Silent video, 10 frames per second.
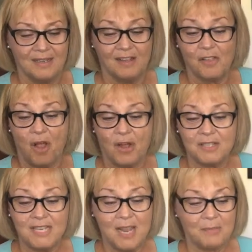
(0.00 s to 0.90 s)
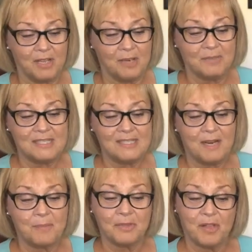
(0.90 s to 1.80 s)
A long table had been set
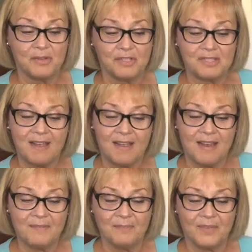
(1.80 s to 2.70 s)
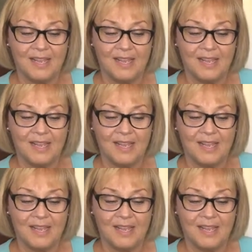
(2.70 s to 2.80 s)
up along the side.